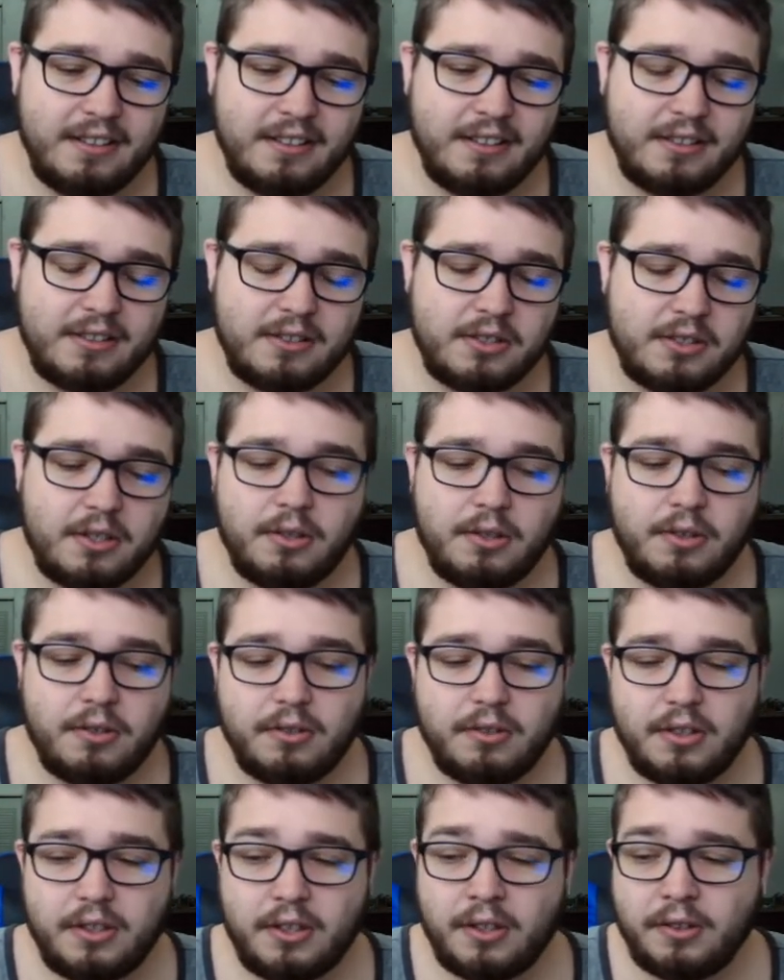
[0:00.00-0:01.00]

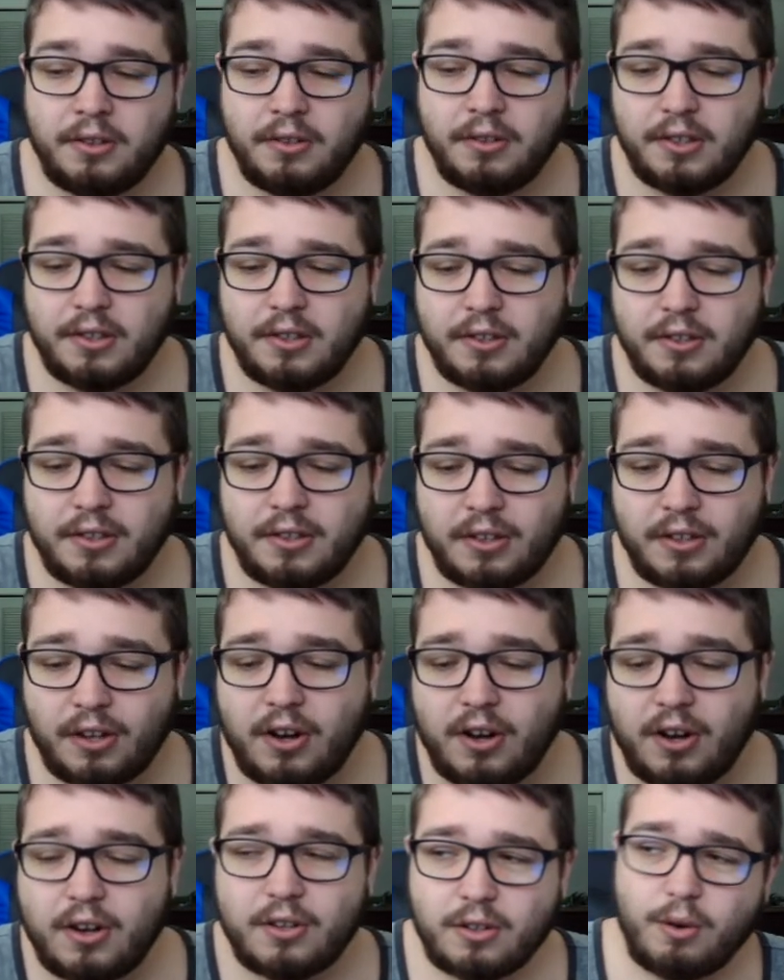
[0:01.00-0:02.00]
So, there are
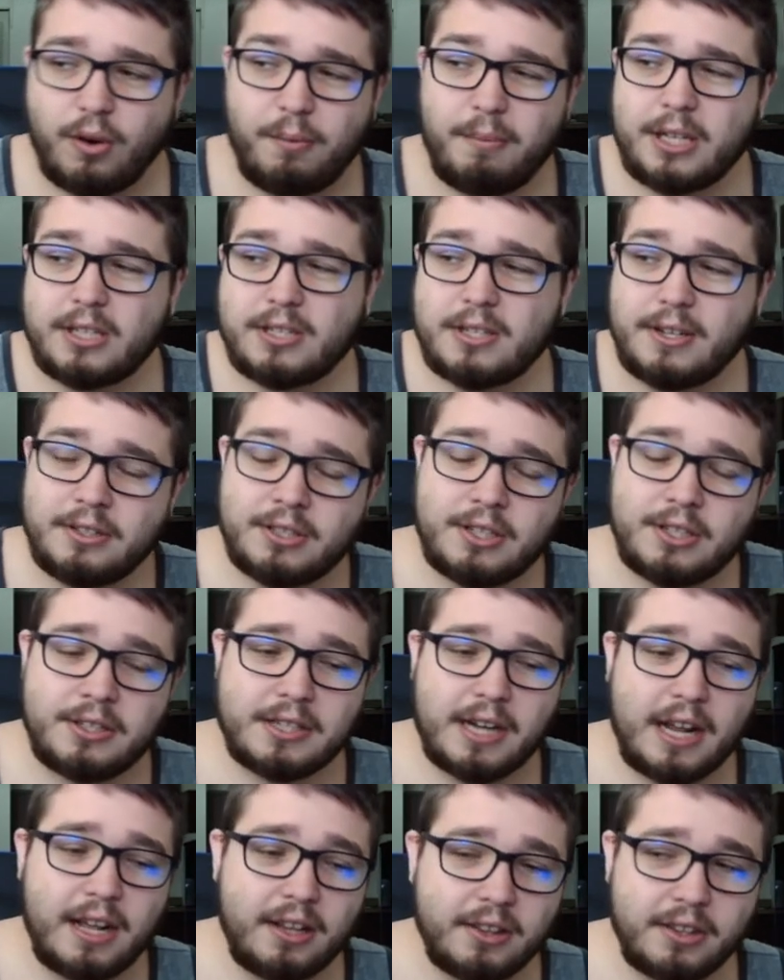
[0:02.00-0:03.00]
Chrome
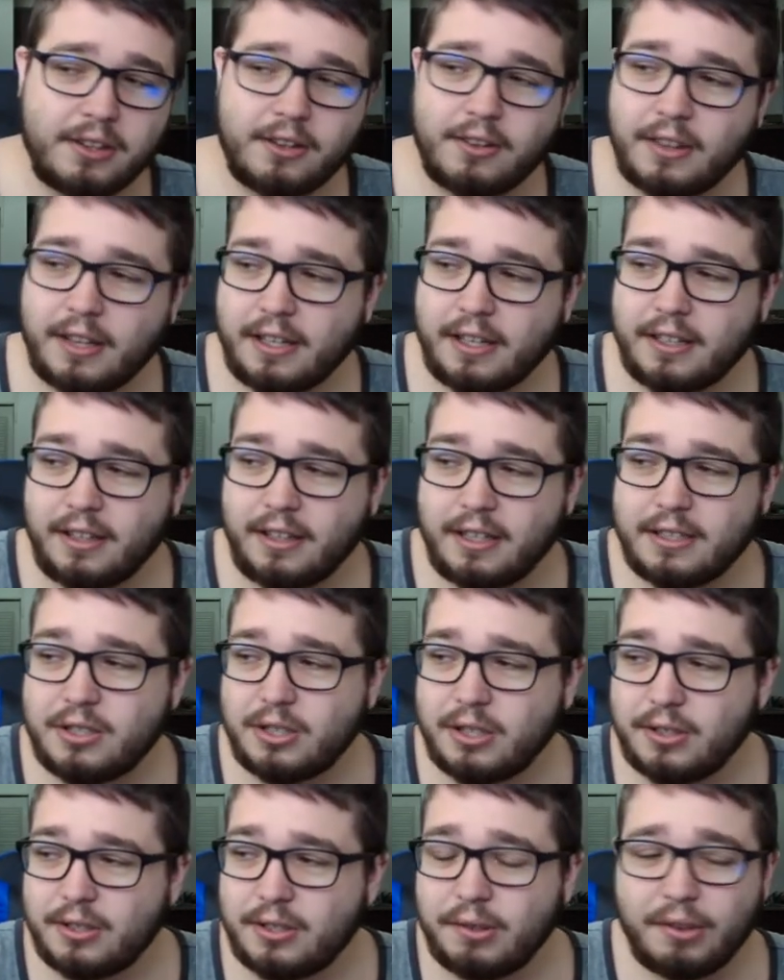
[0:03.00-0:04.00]
extensions out there that
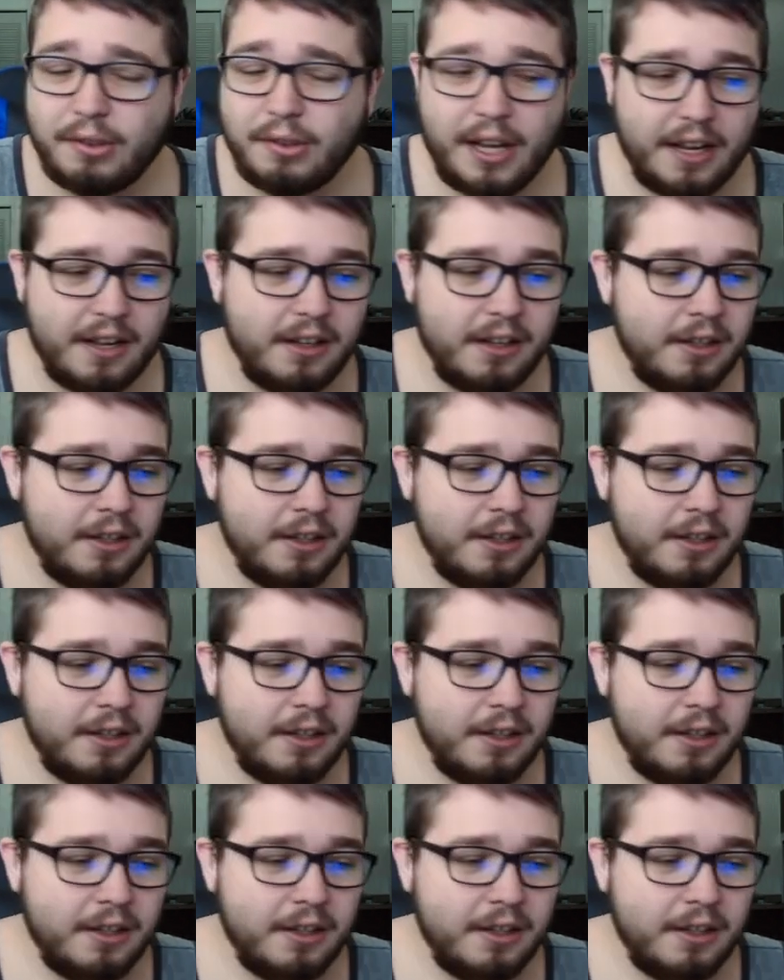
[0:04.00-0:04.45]
let you do that.